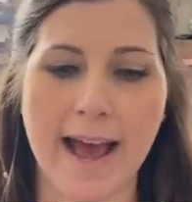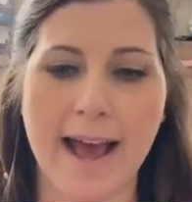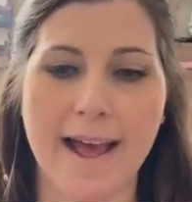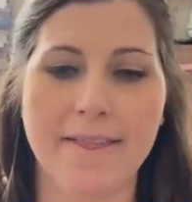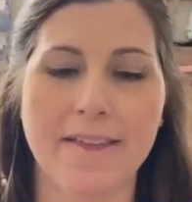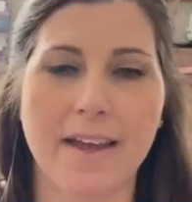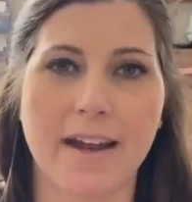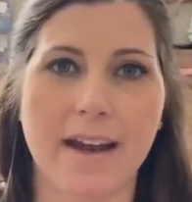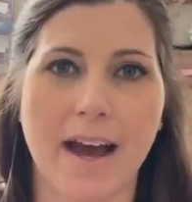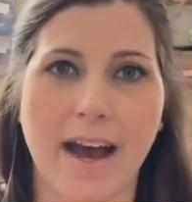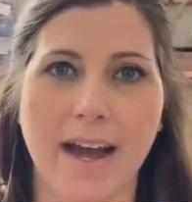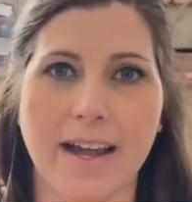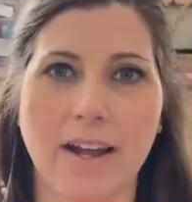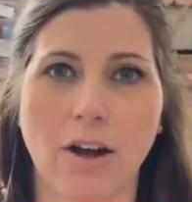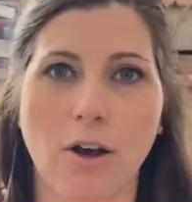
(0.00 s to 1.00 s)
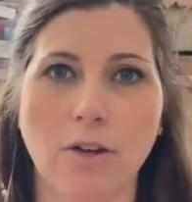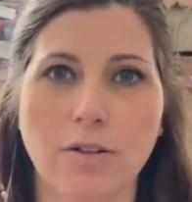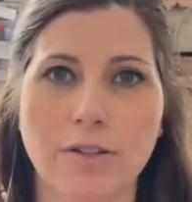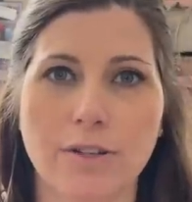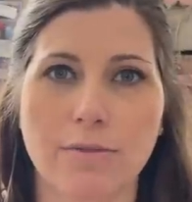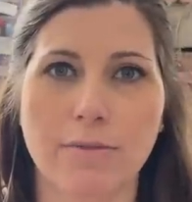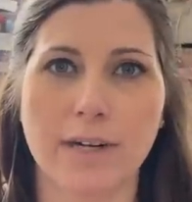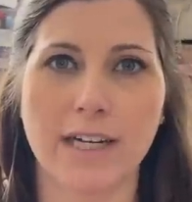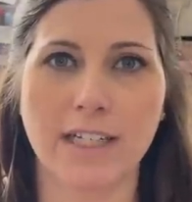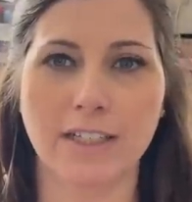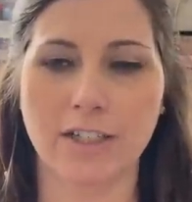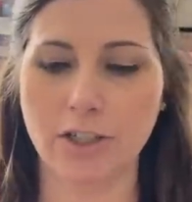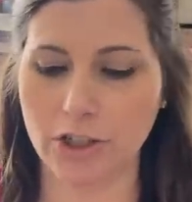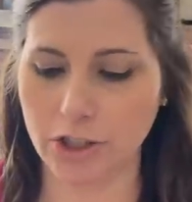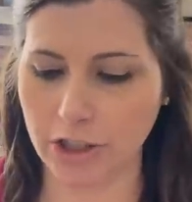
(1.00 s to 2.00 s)
And then I also wanted
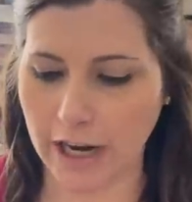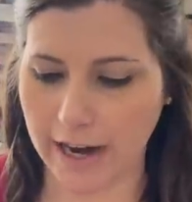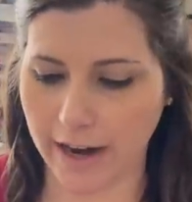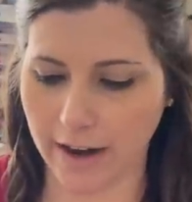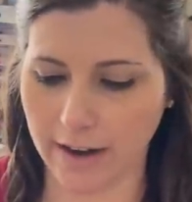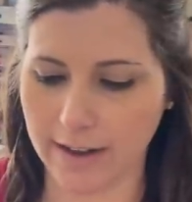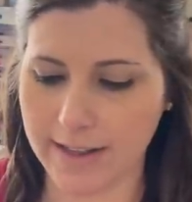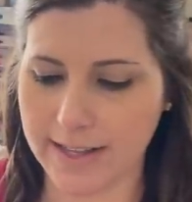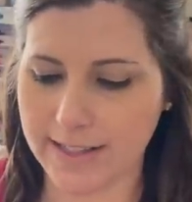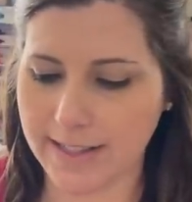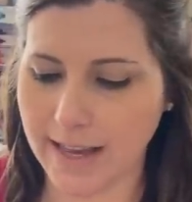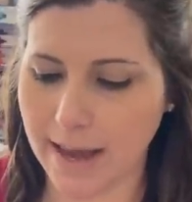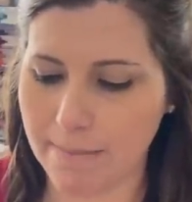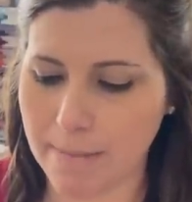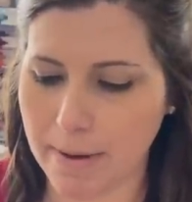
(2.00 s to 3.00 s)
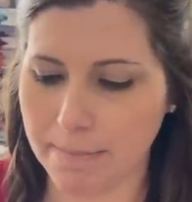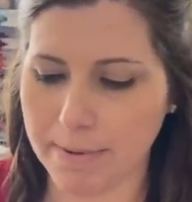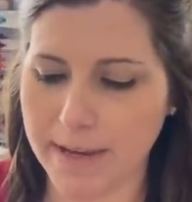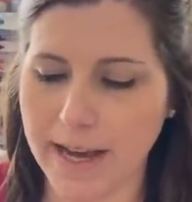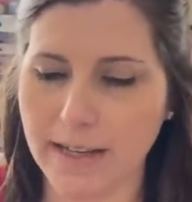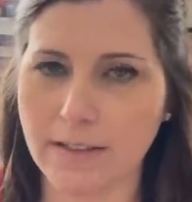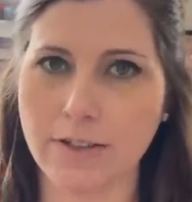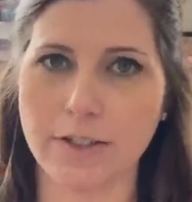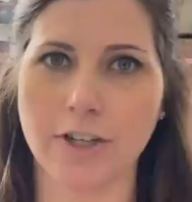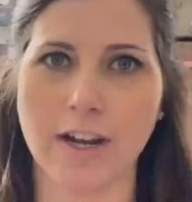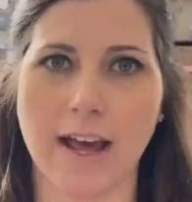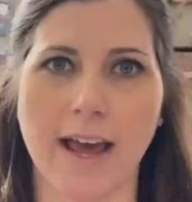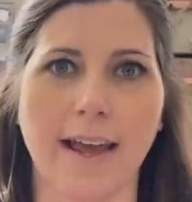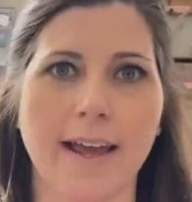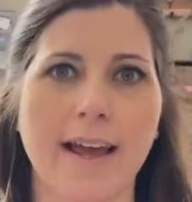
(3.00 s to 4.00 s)
to share, this came up
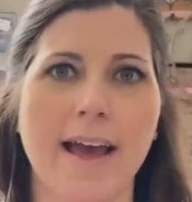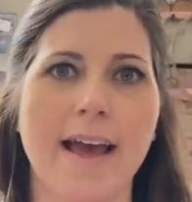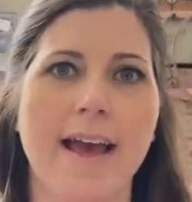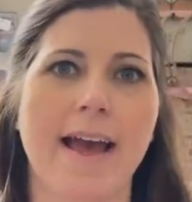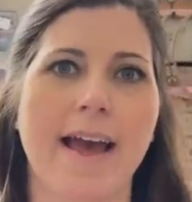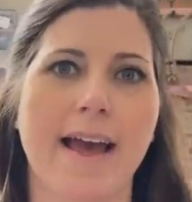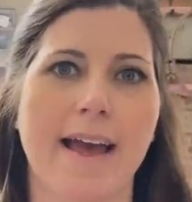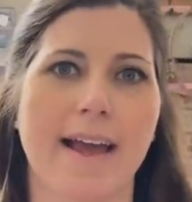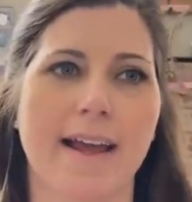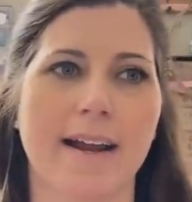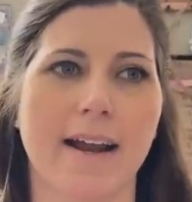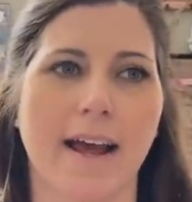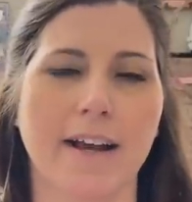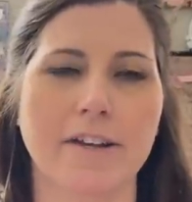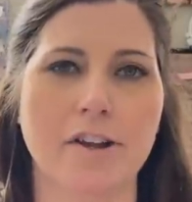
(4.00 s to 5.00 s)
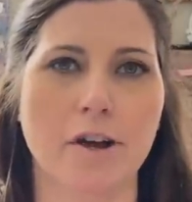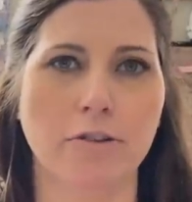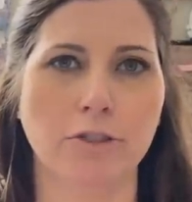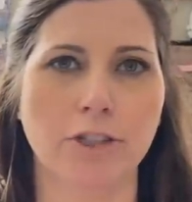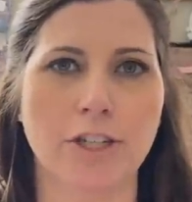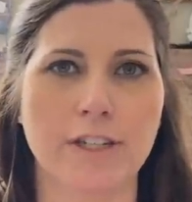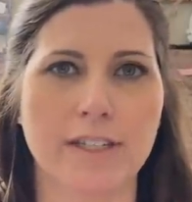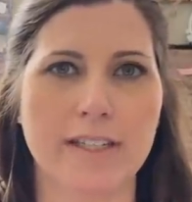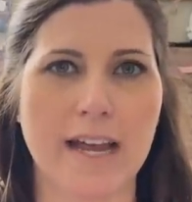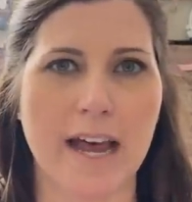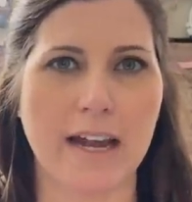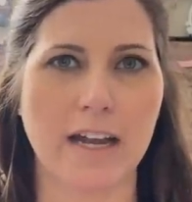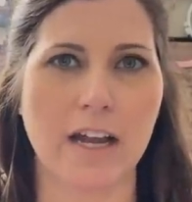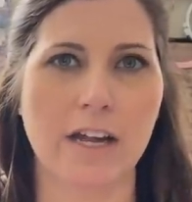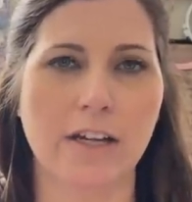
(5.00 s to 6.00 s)
yesterday, and I know she
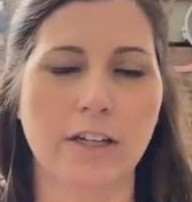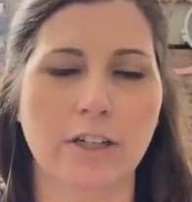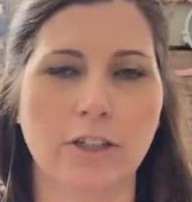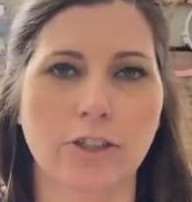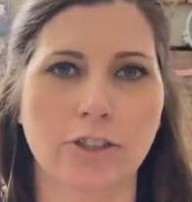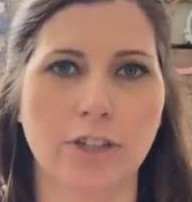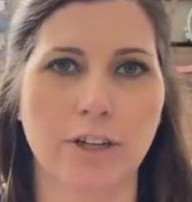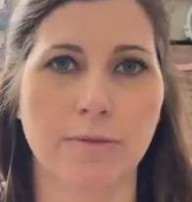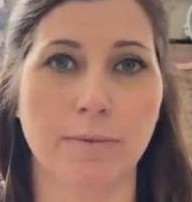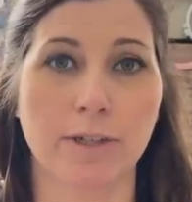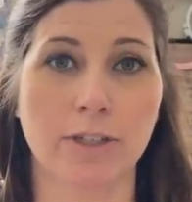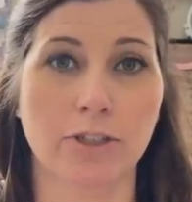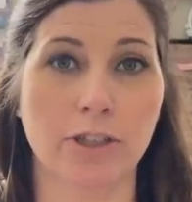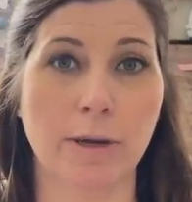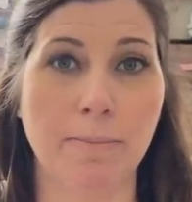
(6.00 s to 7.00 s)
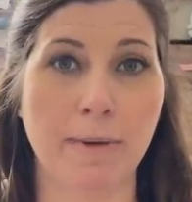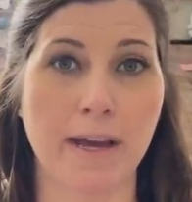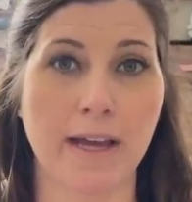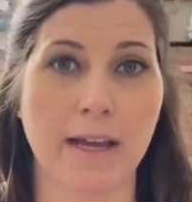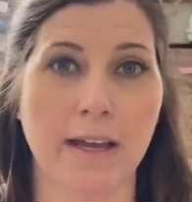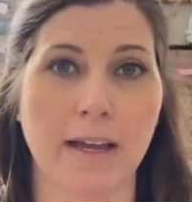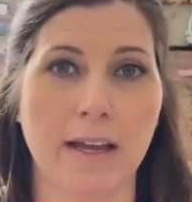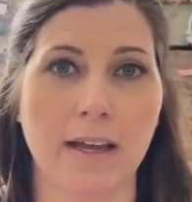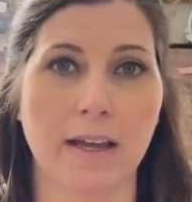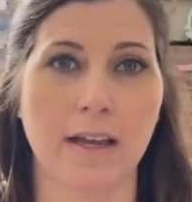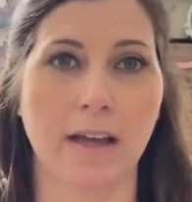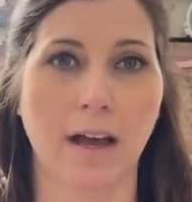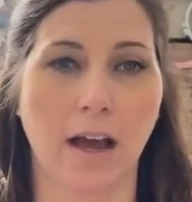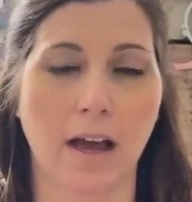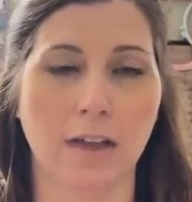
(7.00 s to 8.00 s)
said she was shipping
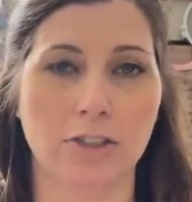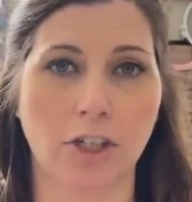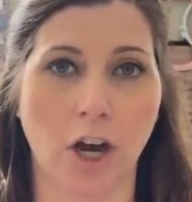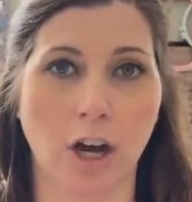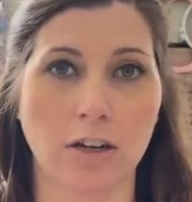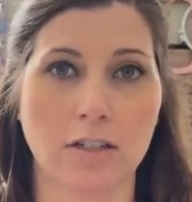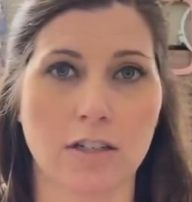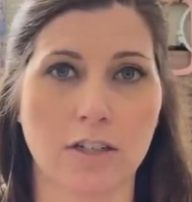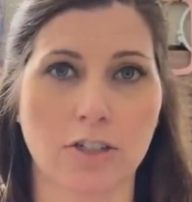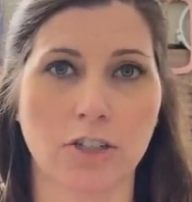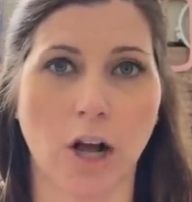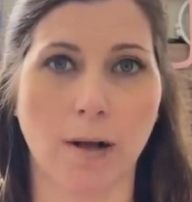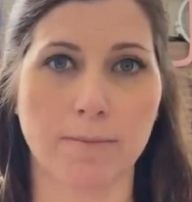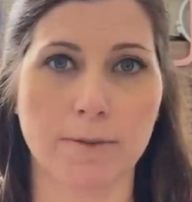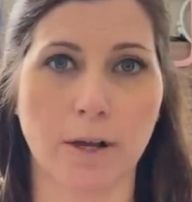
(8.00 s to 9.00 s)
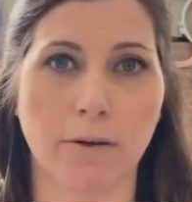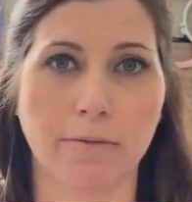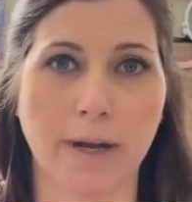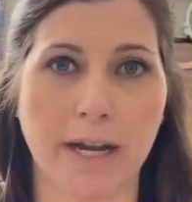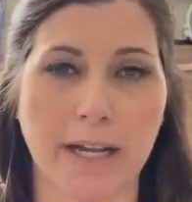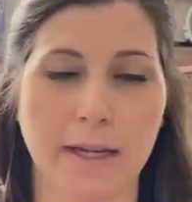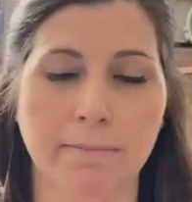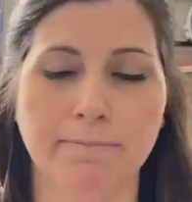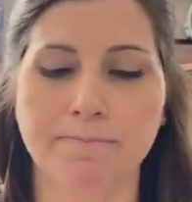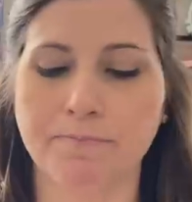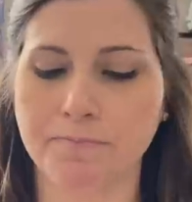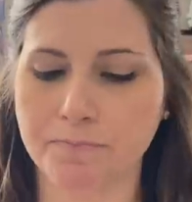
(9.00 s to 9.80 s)
uh, charts to shops already,